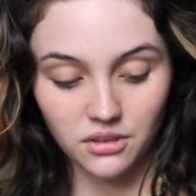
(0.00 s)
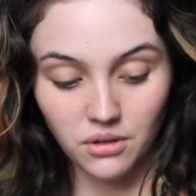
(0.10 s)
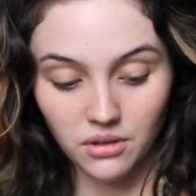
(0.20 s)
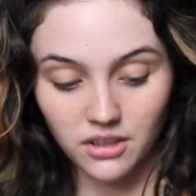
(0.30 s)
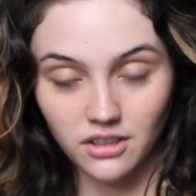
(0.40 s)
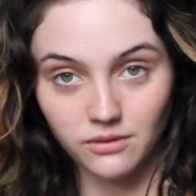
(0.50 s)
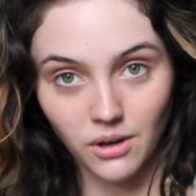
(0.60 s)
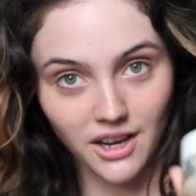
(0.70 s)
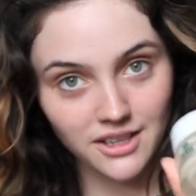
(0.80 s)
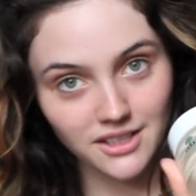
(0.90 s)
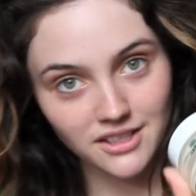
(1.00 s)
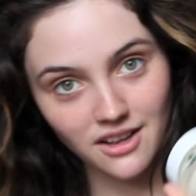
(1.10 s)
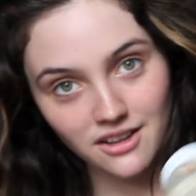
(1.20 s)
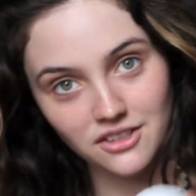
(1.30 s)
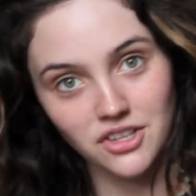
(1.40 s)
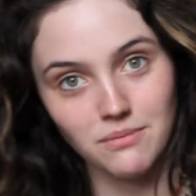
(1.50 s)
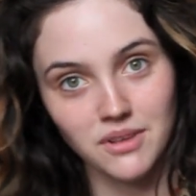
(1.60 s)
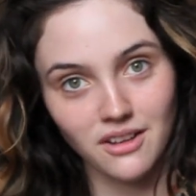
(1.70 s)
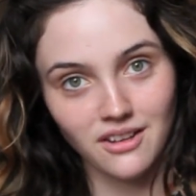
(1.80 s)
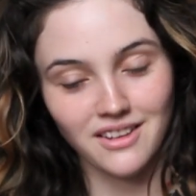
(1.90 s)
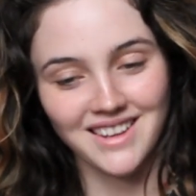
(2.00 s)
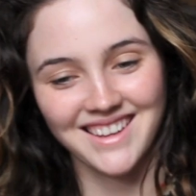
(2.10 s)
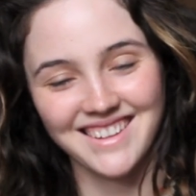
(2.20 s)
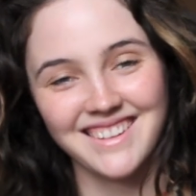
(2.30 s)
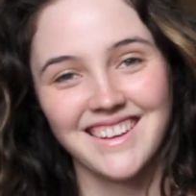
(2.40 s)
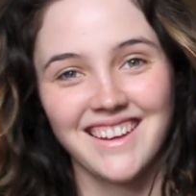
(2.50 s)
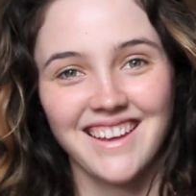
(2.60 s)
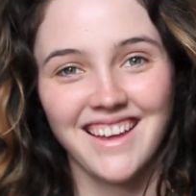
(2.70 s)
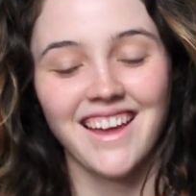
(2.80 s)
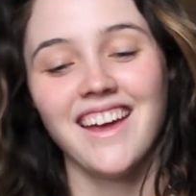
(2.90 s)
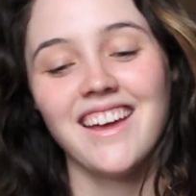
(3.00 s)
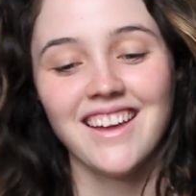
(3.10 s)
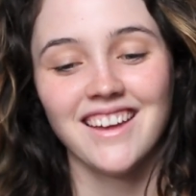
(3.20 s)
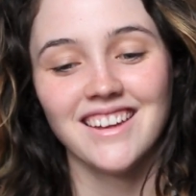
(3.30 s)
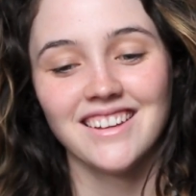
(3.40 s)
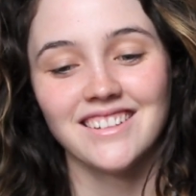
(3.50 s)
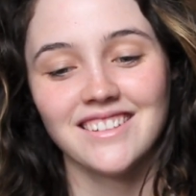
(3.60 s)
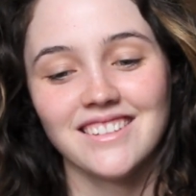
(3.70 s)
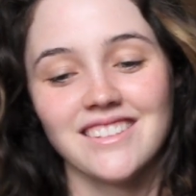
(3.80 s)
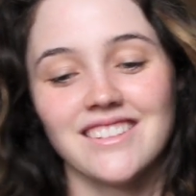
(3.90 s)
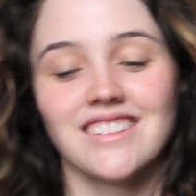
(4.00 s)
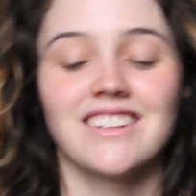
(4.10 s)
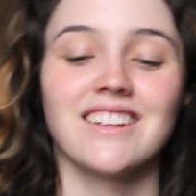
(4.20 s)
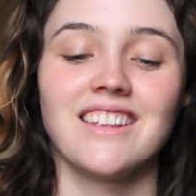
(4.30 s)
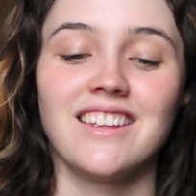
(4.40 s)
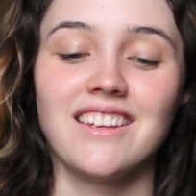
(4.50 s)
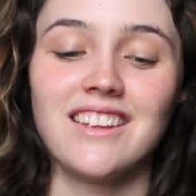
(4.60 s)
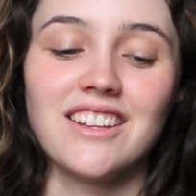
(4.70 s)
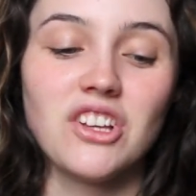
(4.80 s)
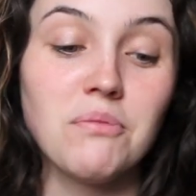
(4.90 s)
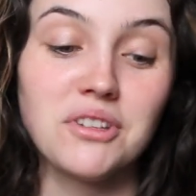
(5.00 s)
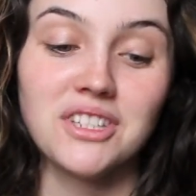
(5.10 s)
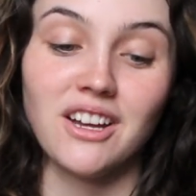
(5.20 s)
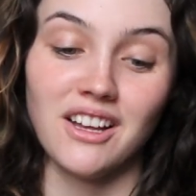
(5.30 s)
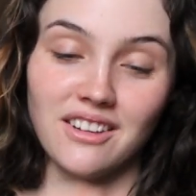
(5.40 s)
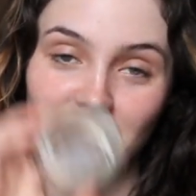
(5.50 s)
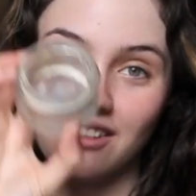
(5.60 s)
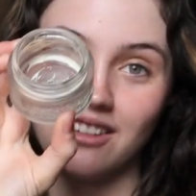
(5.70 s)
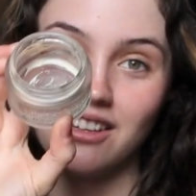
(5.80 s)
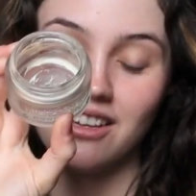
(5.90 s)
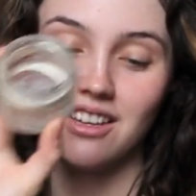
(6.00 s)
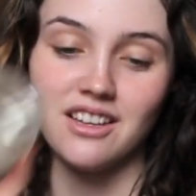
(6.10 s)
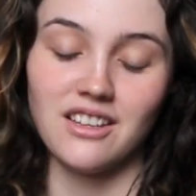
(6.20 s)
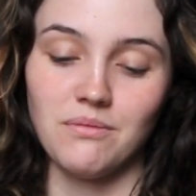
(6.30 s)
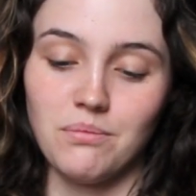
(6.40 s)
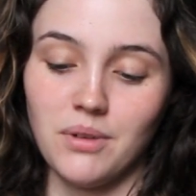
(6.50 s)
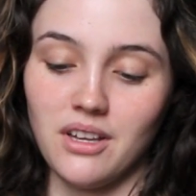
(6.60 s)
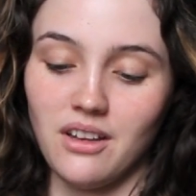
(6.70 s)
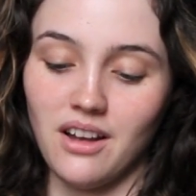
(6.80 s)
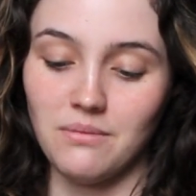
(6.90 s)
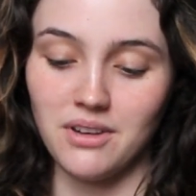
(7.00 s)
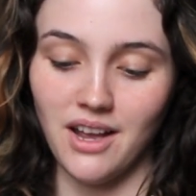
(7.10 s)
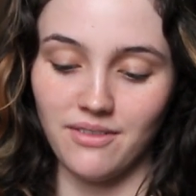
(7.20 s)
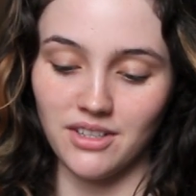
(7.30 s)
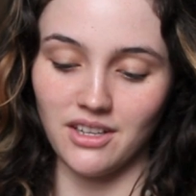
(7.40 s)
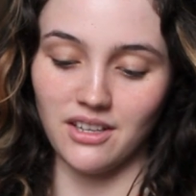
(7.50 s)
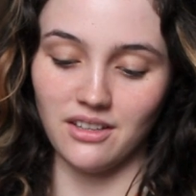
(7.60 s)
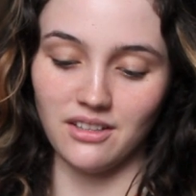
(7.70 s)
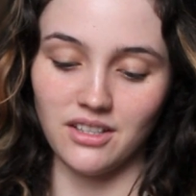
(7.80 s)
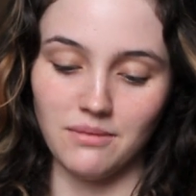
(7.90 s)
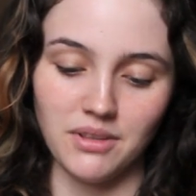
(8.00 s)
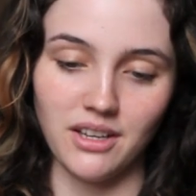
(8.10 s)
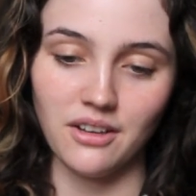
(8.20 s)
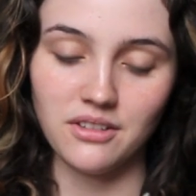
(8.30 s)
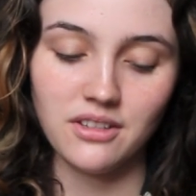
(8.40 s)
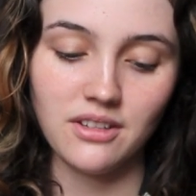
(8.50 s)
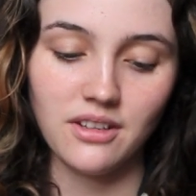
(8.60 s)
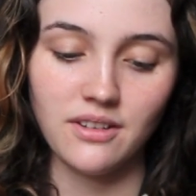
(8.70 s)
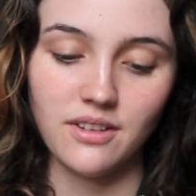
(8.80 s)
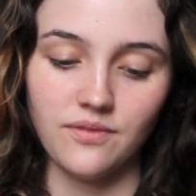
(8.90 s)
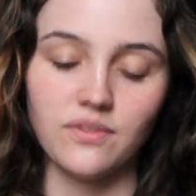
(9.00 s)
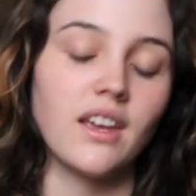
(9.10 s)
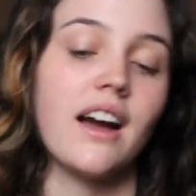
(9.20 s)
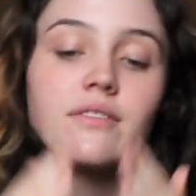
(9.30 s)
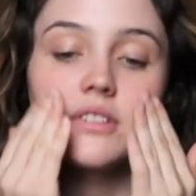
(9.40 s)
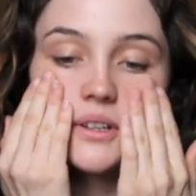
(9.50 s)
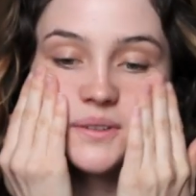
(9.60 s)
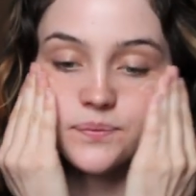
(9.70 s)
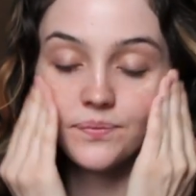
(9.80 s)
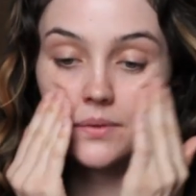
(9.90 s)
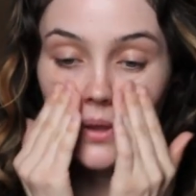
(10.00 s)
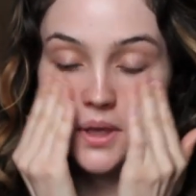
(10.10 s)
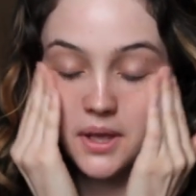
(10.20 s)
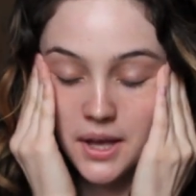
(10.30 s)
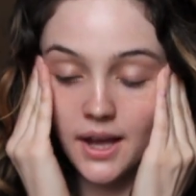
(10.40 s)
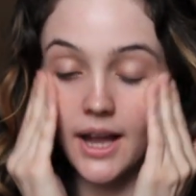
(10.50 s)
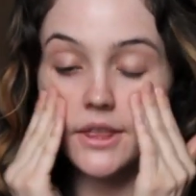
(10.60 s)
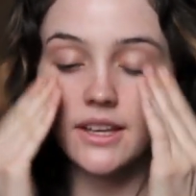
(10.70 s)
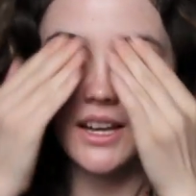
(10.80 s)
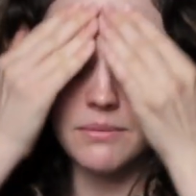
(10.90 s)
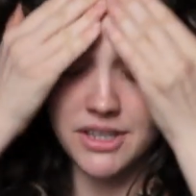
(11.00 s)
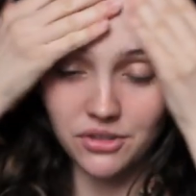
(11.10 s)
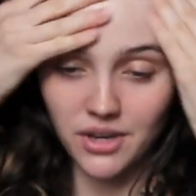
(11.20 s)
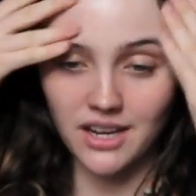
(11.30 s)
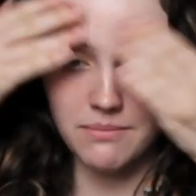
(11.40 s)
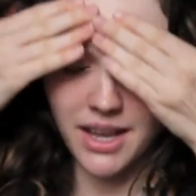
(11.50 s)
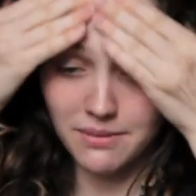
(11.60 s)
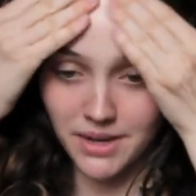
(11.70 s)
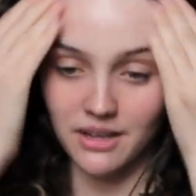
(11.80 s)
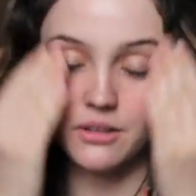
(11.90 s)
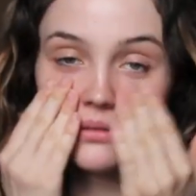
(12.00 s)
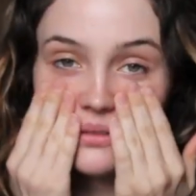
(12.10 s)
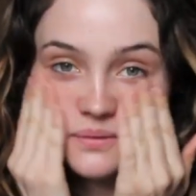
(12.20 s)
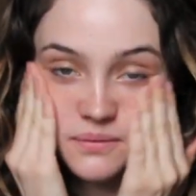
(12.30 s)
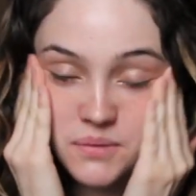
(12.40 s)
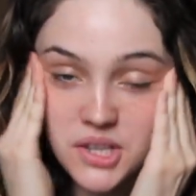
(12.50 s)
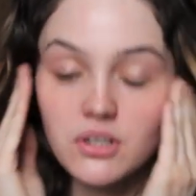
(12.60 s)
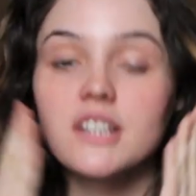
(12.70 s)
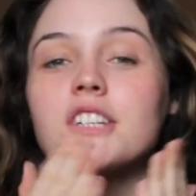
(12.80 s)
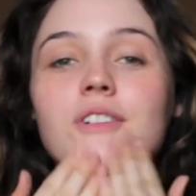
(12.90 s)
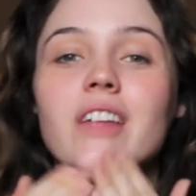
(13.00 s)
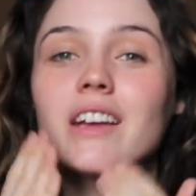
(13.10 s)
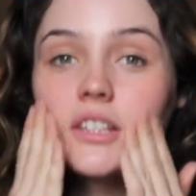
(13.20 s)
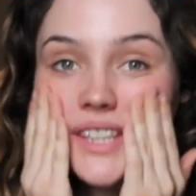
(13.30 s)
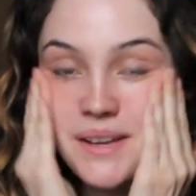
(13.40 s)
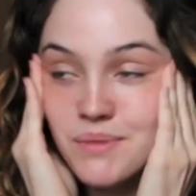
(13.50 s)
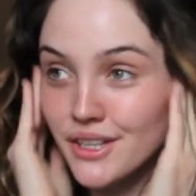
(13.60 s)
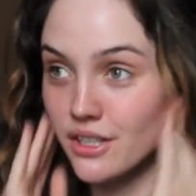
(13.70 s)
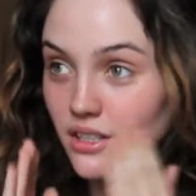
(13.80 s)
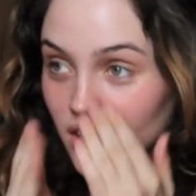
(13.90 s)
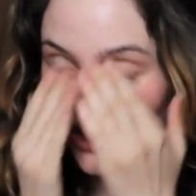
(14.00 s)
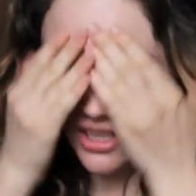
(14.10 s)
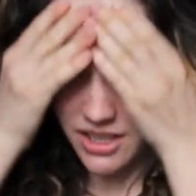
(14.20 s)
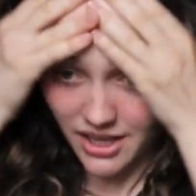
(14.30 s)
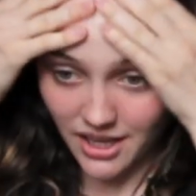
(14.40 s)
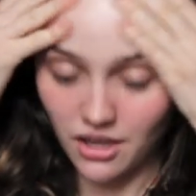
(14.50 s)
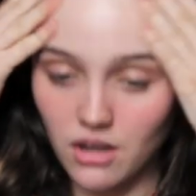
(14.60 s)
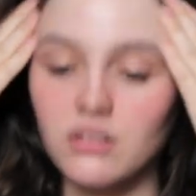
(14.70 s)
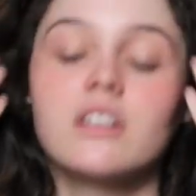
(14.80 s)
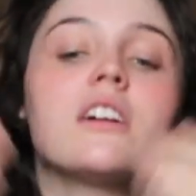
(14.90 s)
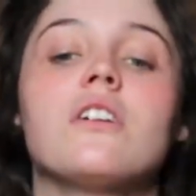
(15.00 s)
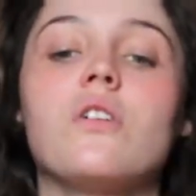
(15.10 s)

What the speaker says: Donc voilà, c'est ça, j'aime bien. And it's almost done, but I'm gonna have to get something else after. I think I'm gonna try to make my own moisturizer with like shea butter and coconut